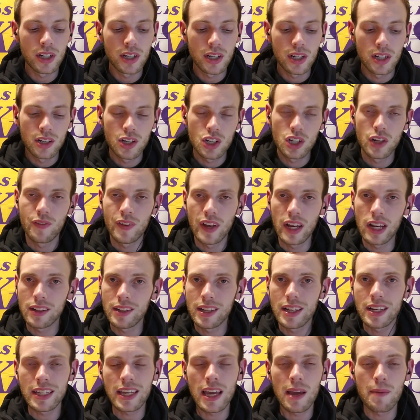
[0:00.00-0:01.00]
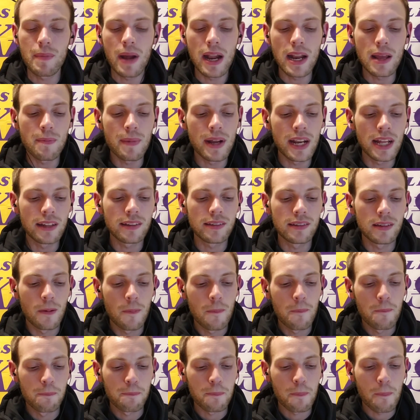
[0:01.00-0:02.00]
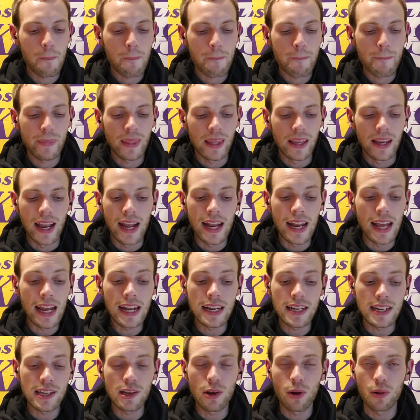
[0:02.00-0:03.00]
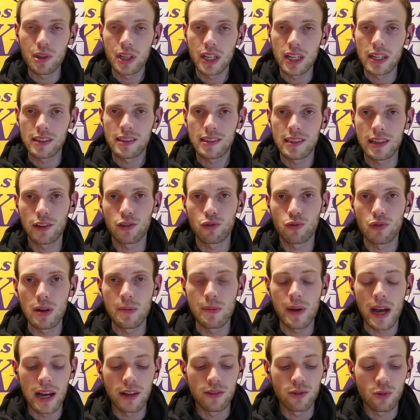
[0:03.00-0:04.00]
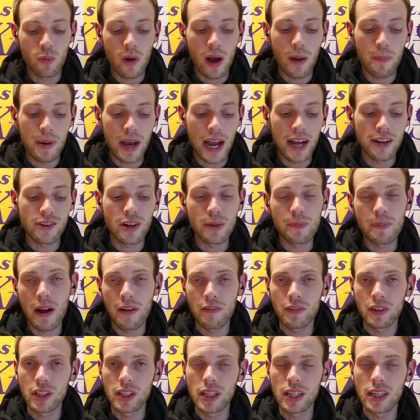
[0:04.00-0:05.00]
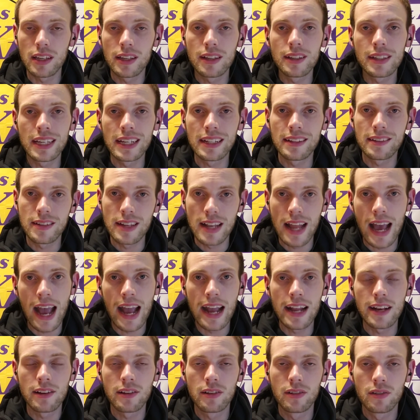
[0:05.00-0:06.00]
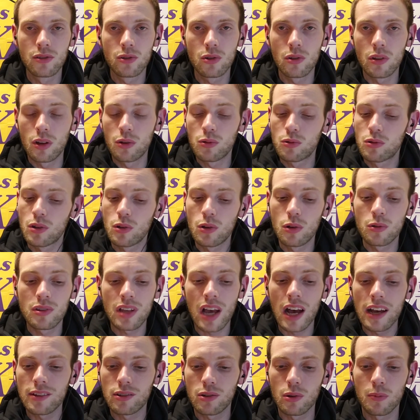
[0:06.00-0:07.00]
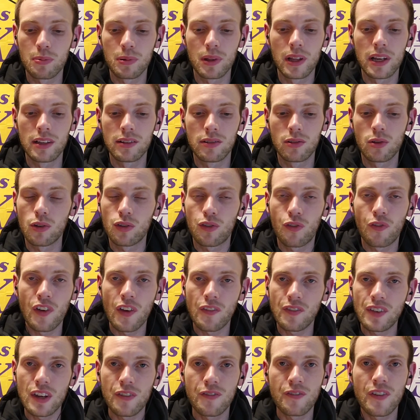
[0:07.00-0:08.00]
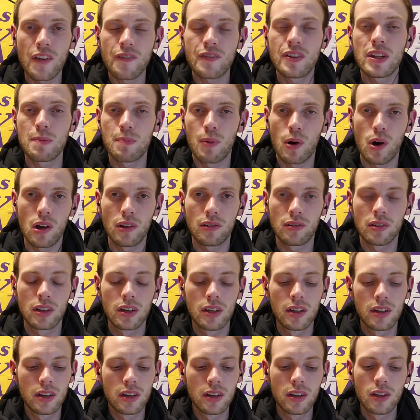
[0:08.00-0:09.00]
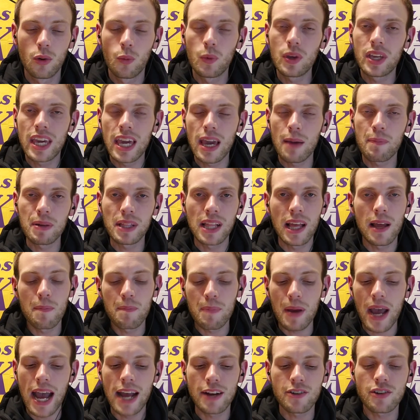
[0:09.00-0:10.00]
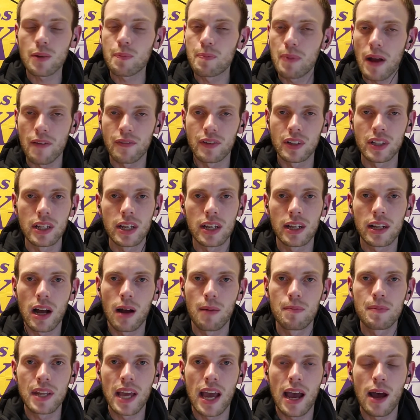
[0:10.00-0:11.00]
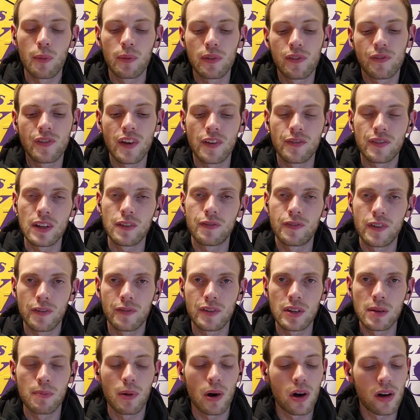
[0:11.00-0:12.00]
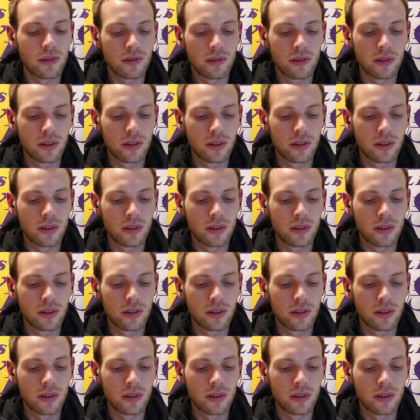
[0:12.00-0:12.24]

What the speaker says: JaVale didn't get many minutes, and AD only gets 6 rebounds, while Patrick Beverley gets 9. So those are those hustle plays, those 50-50 balls. We can't be letting Patrick Beverley come down with 50-50 balls.